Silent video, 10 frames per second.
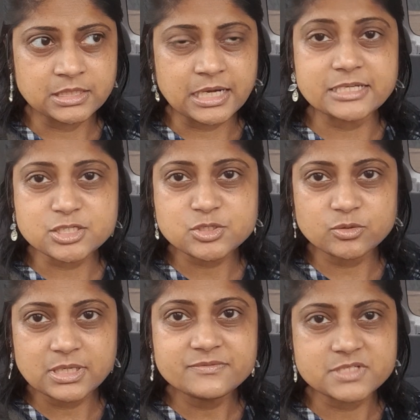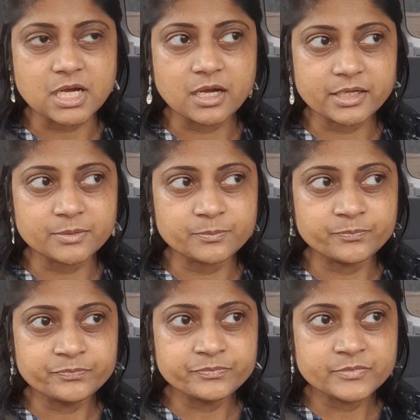I just don't have time.
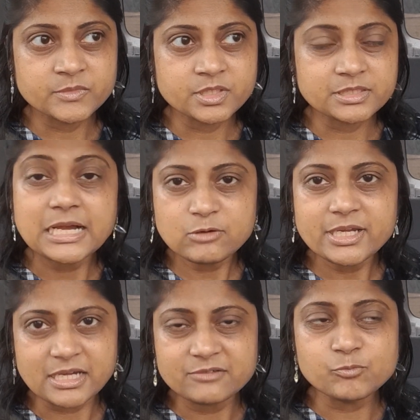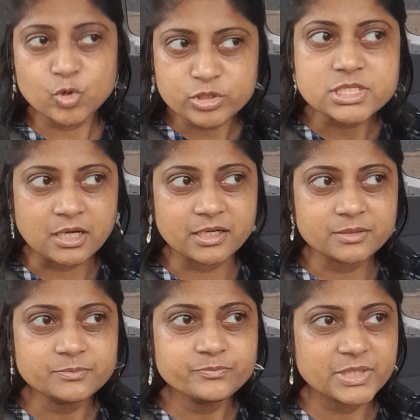Now I have more time,